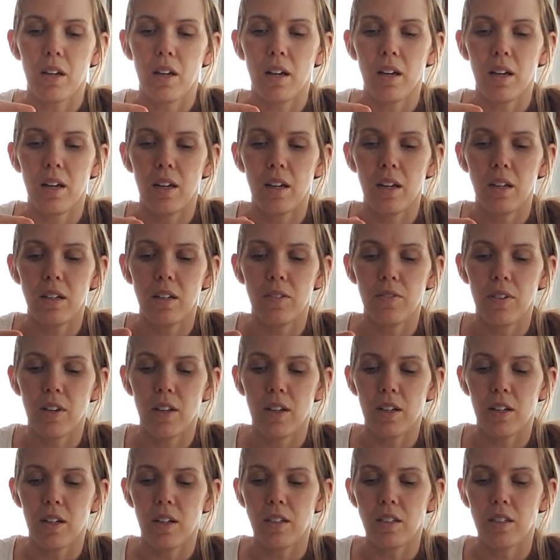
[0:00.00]
kind of get
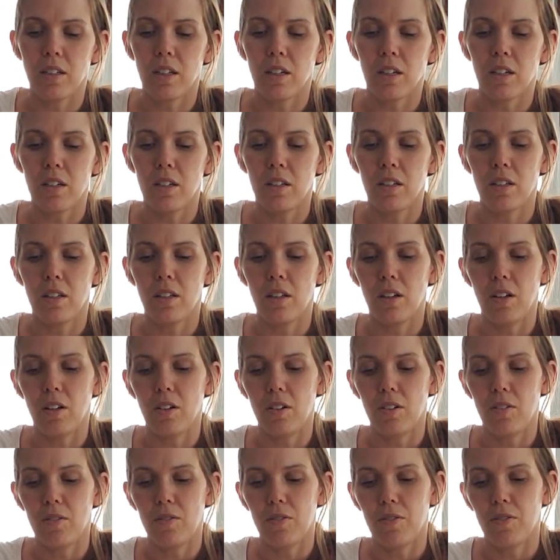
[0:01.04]
an idea
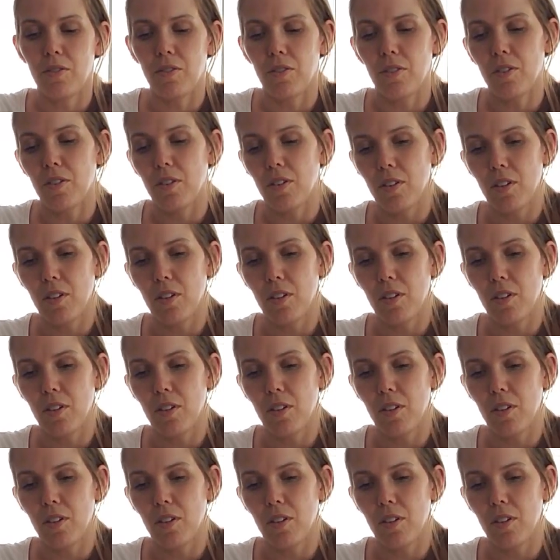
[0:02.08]
of